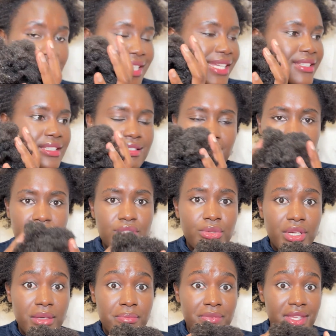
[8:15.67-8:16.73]
I decided to
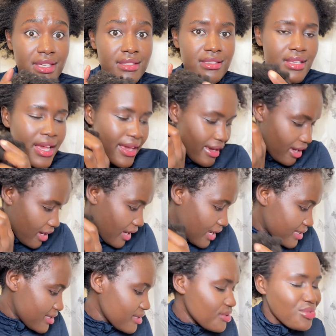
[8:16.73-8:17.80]
keep this
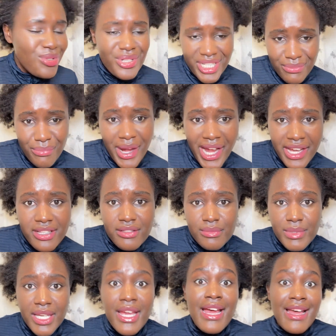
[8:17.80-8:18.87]
hair just to remind
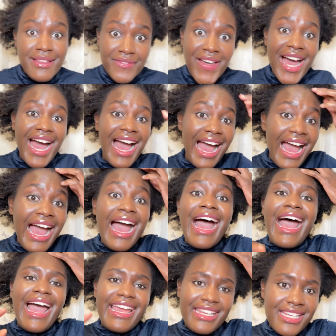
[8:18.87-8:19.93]
me that
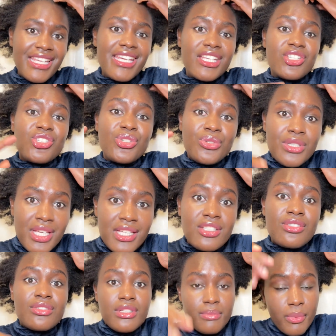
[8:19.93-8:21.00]
you need
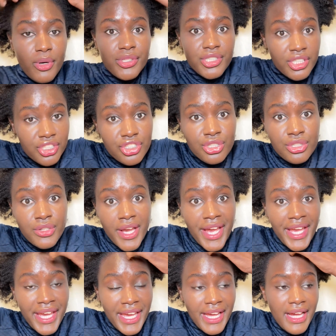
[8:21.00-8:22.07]
to deep condition your
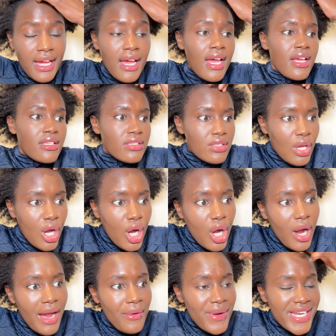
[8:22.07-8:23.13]
hair.
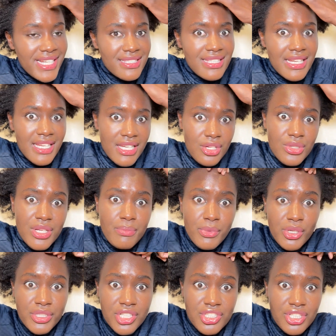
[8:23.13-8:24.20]
So when I started to deep
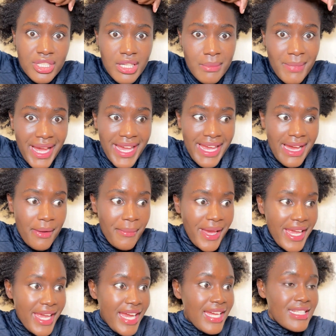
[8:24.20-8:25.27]
conditioning my hair my
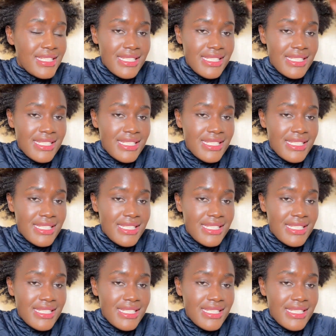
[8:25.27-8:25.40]
hair